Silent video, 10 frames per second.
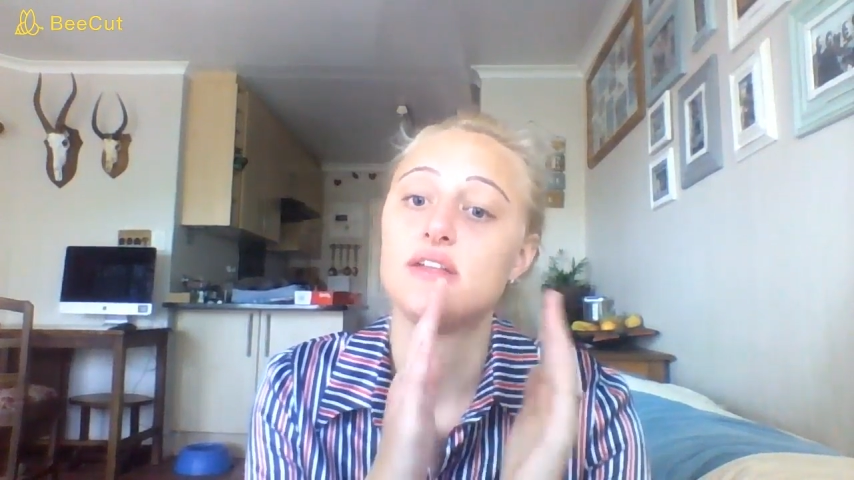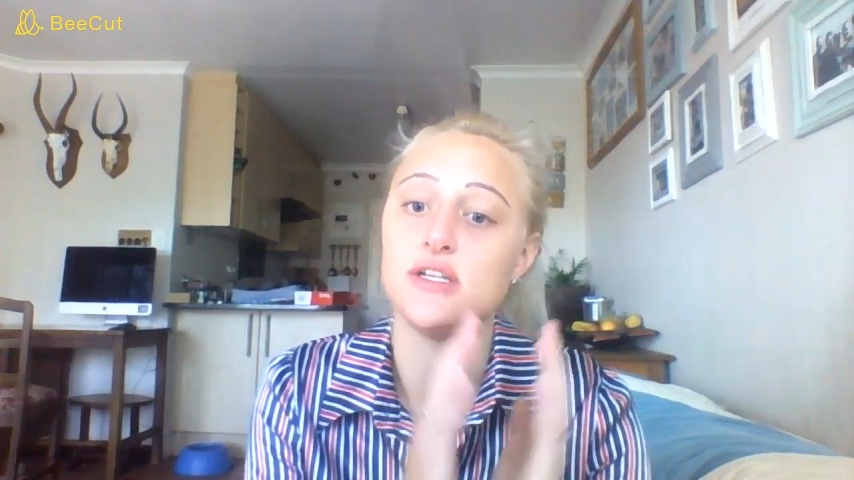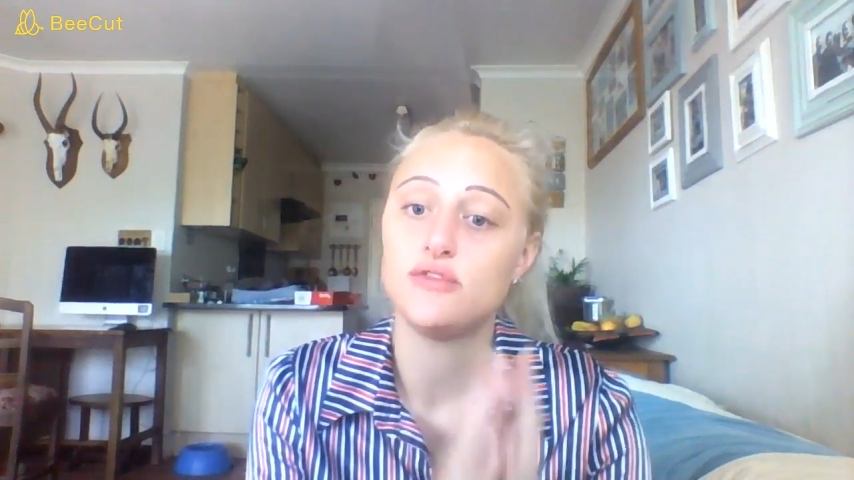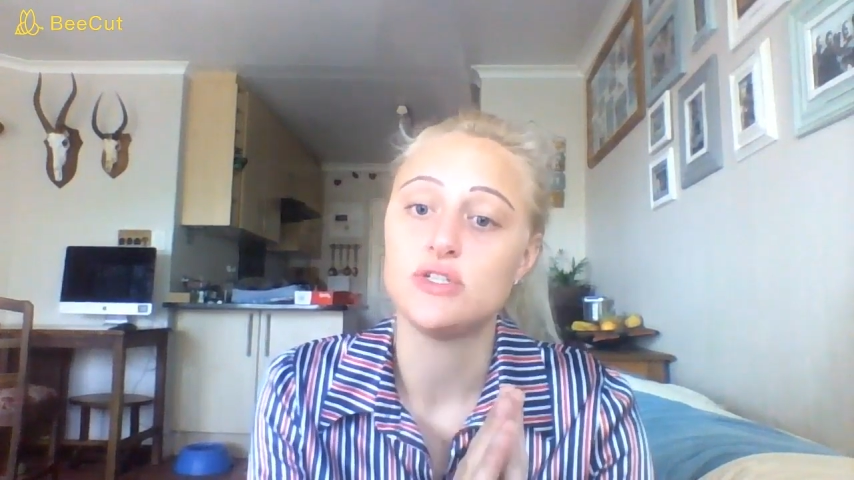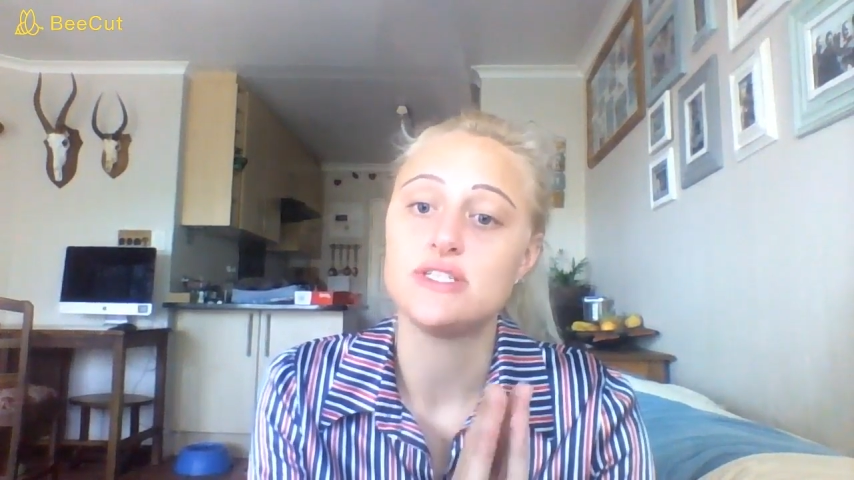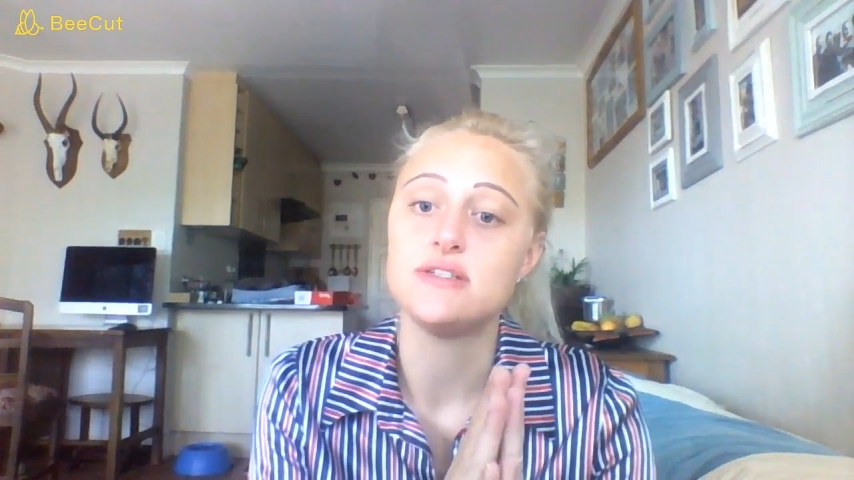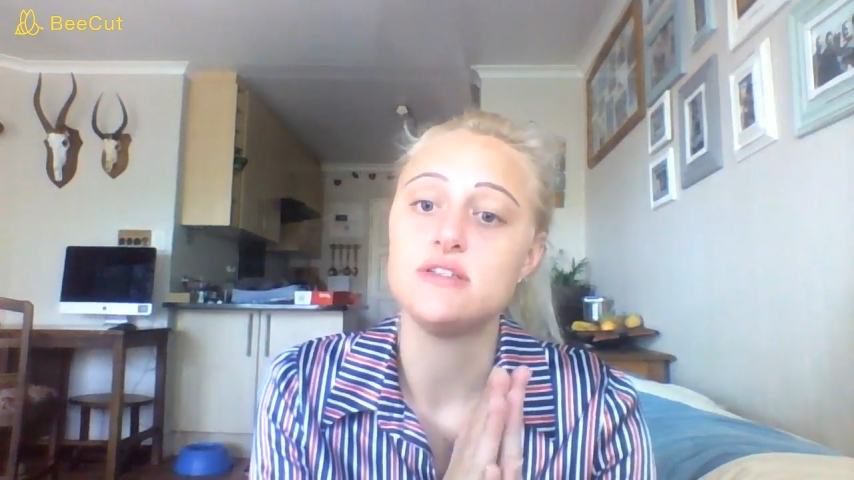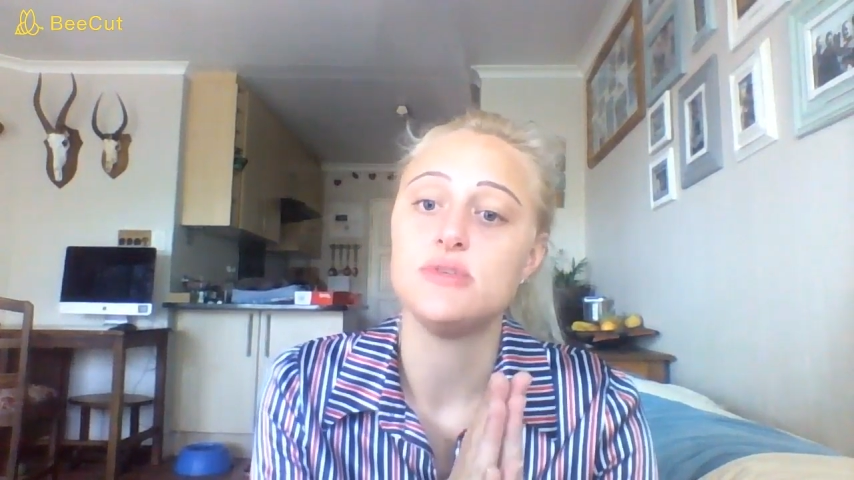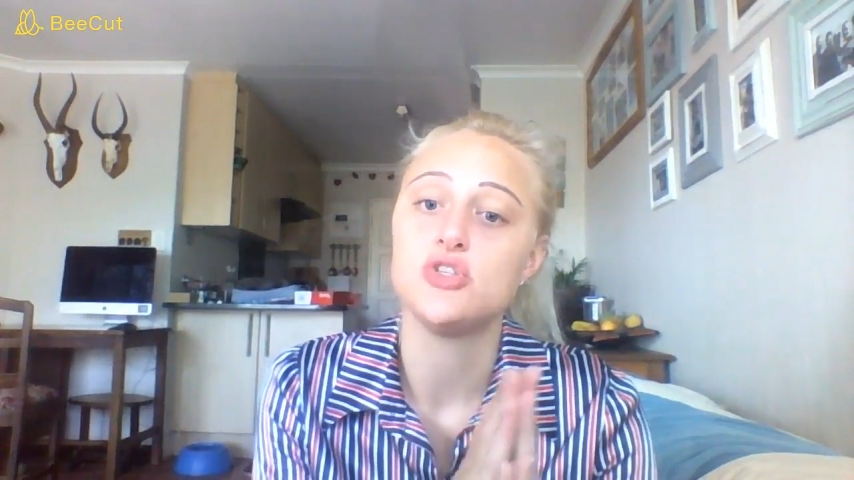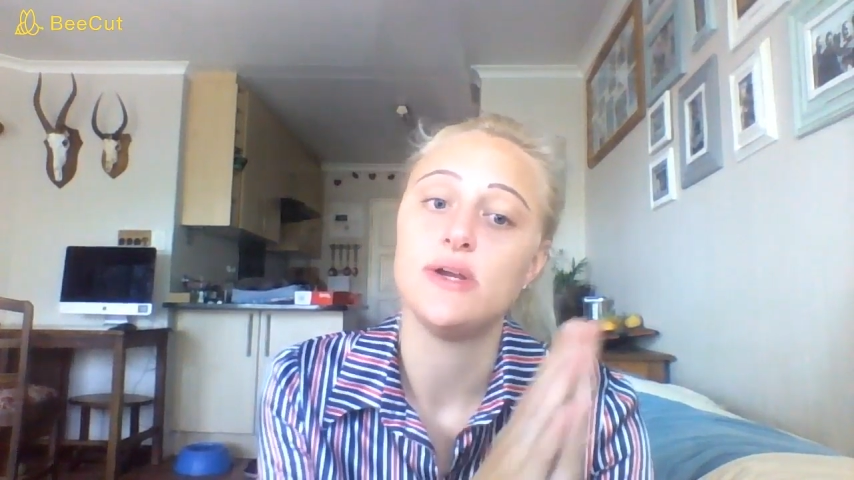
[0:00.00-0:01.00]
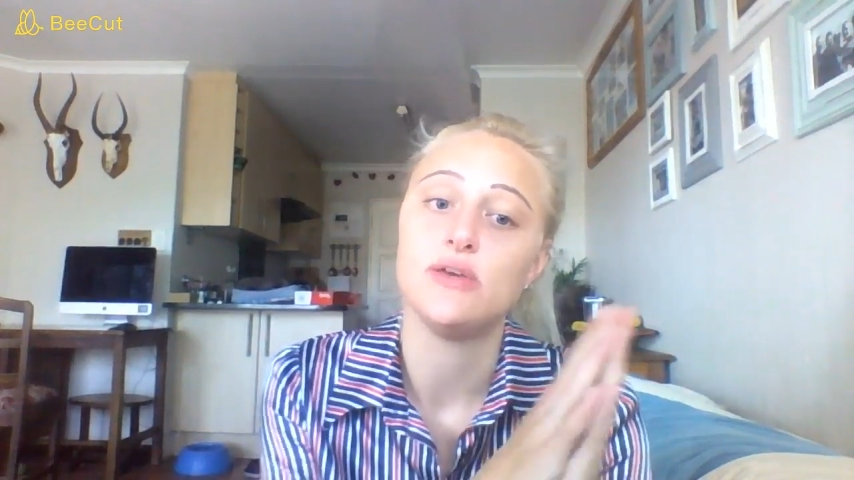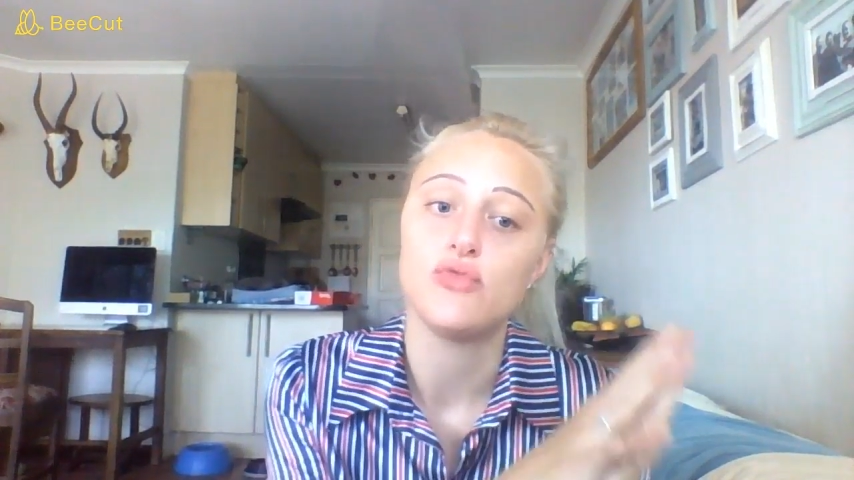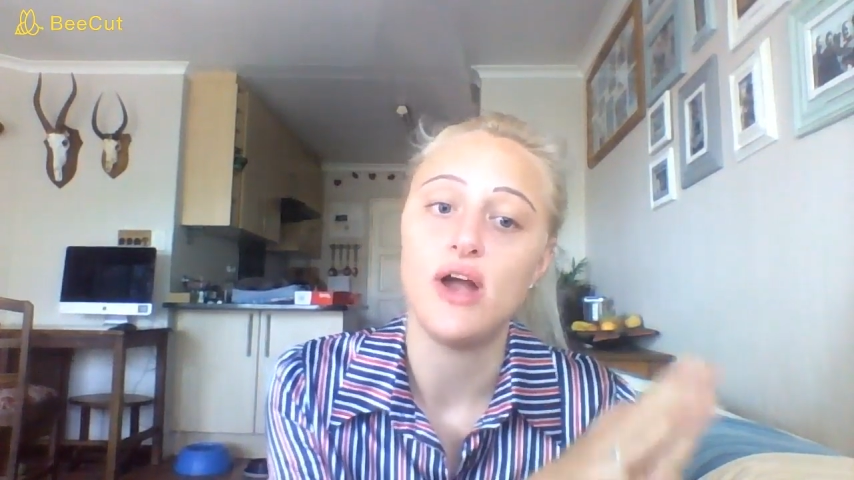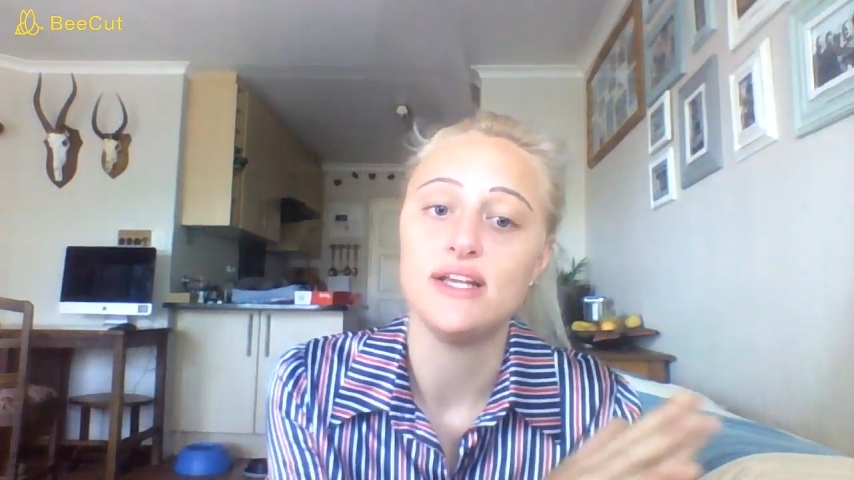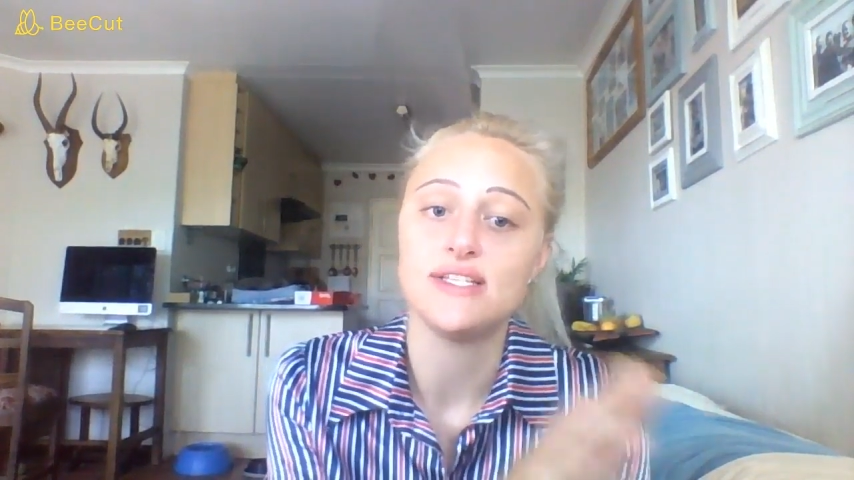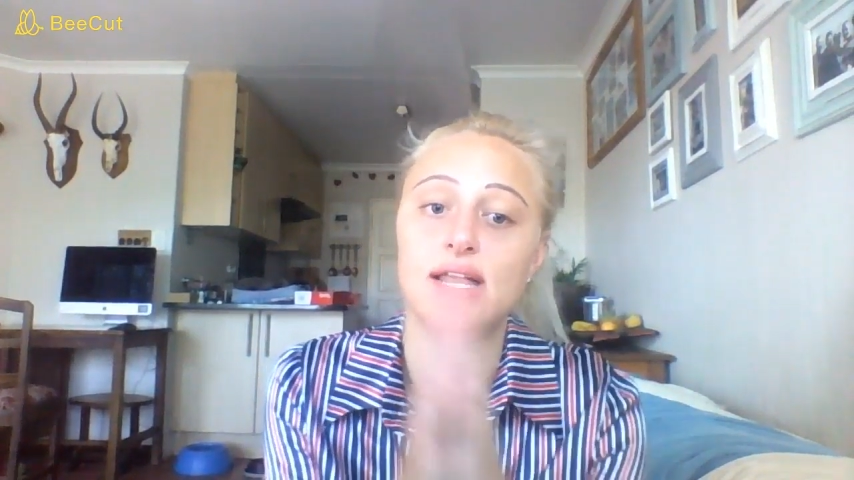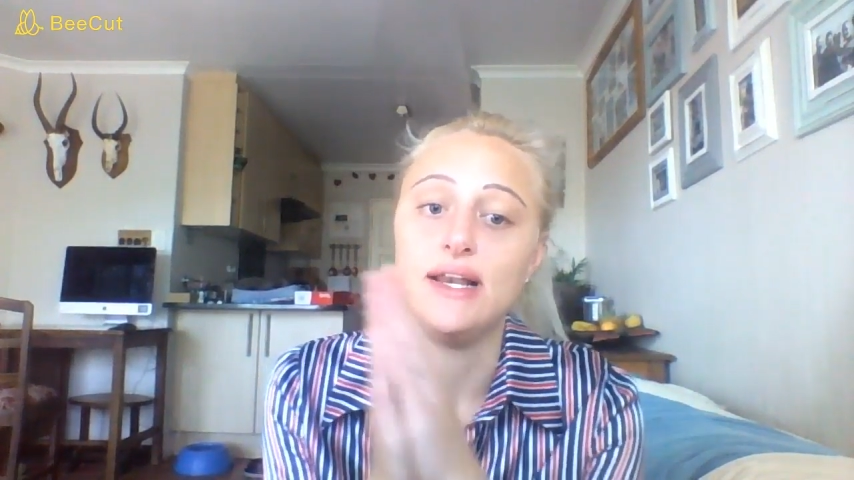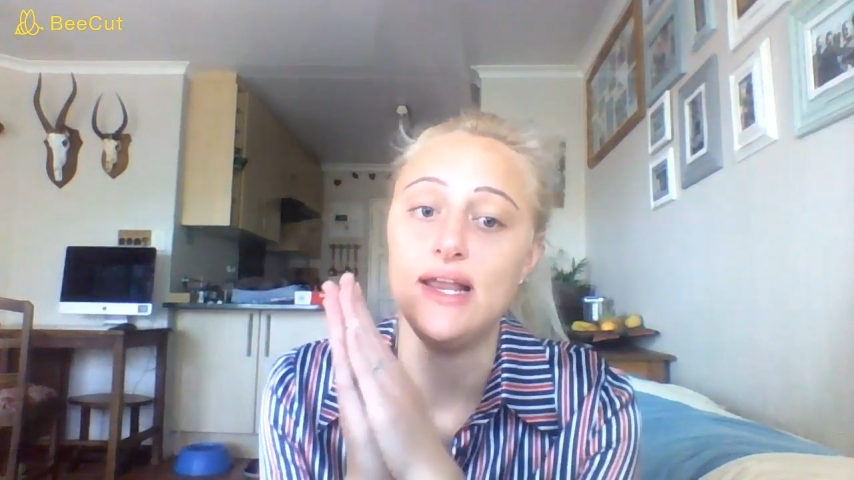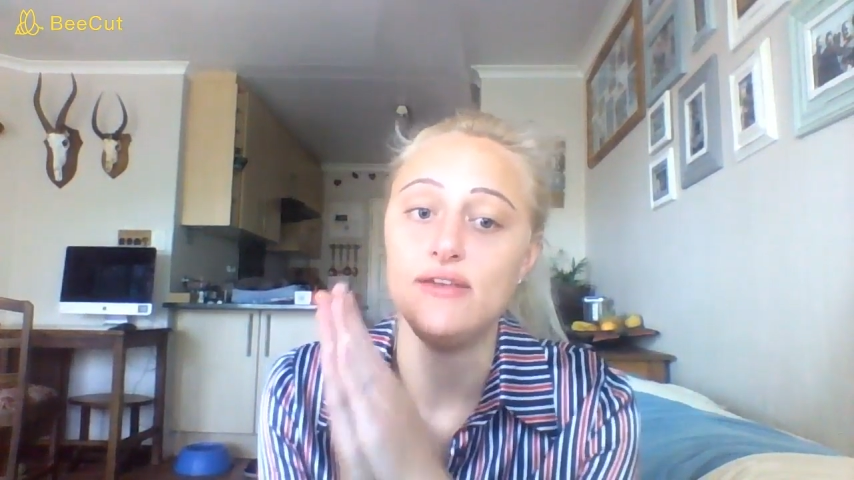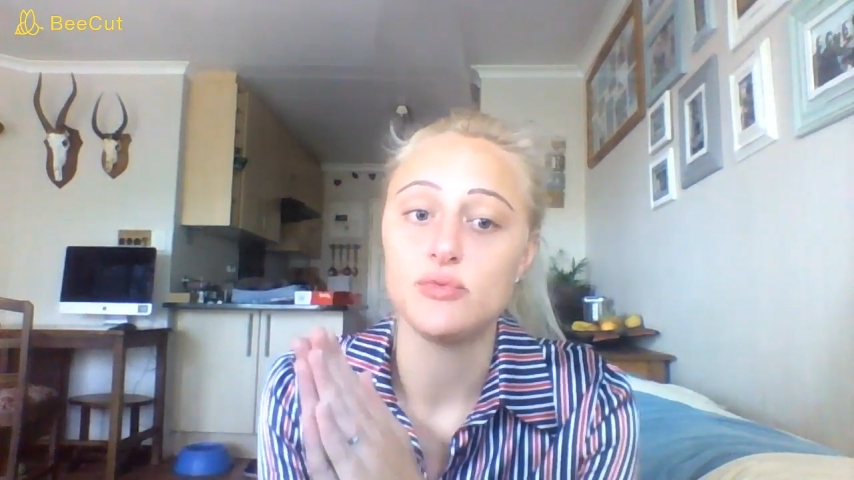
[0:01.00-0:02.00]
differences between right and
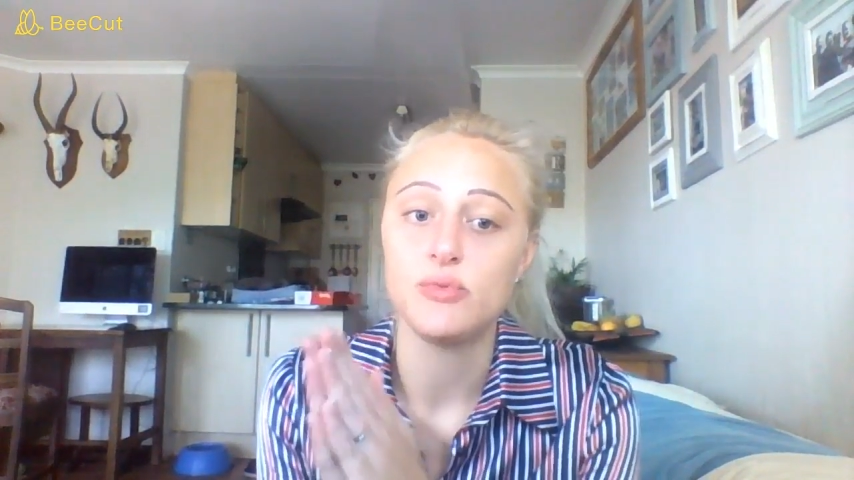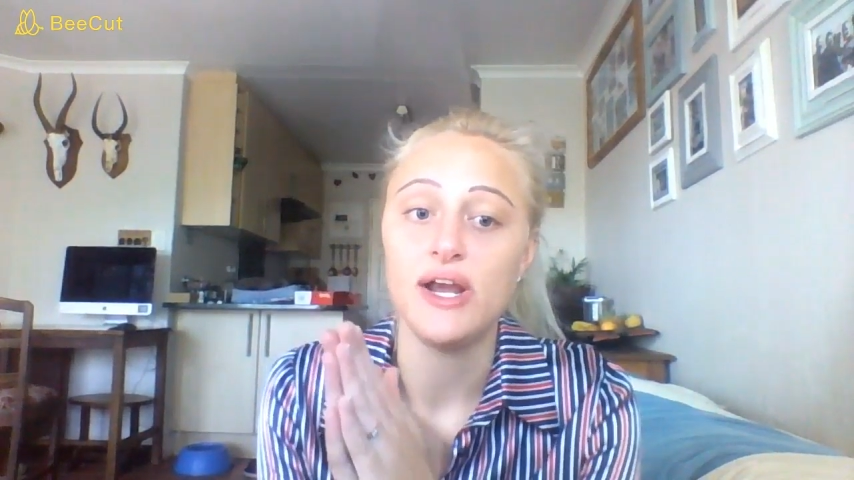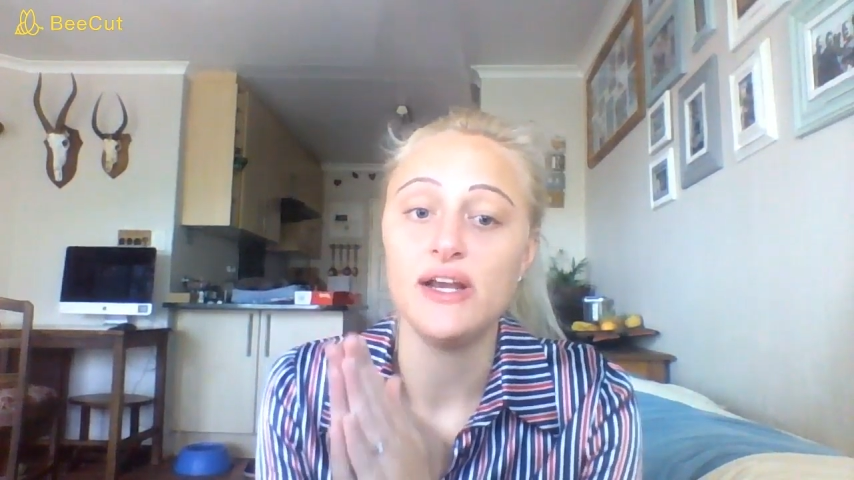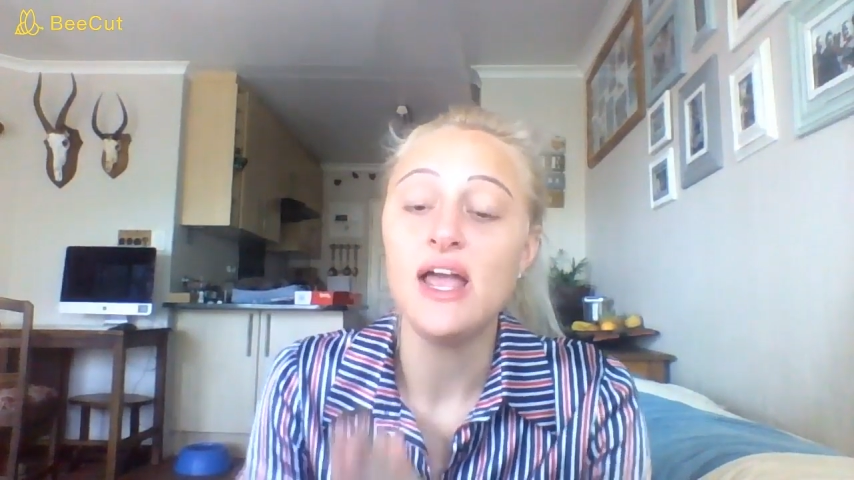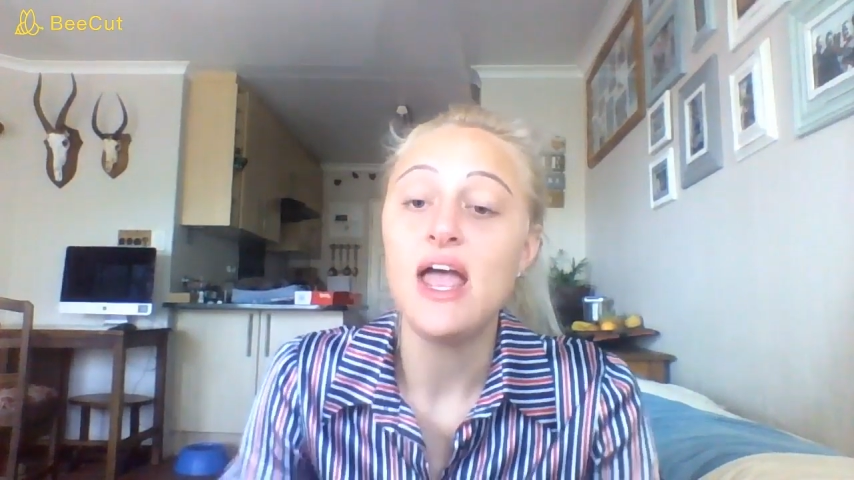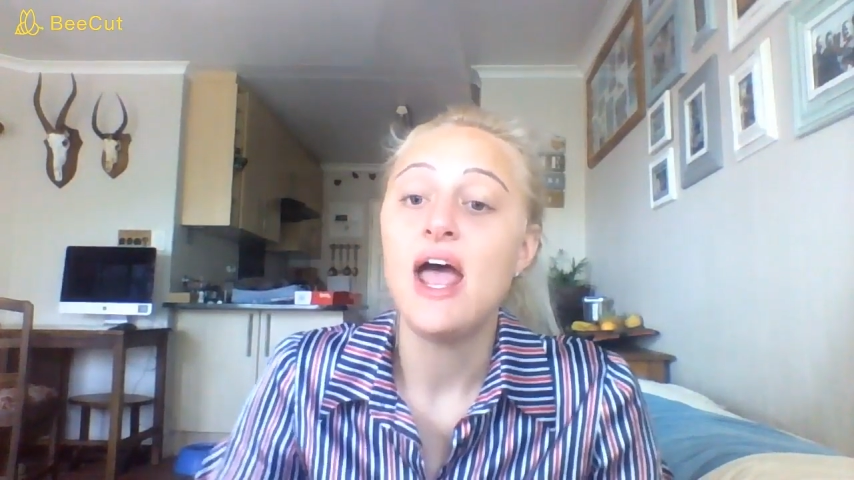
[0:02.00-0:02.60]
left brain,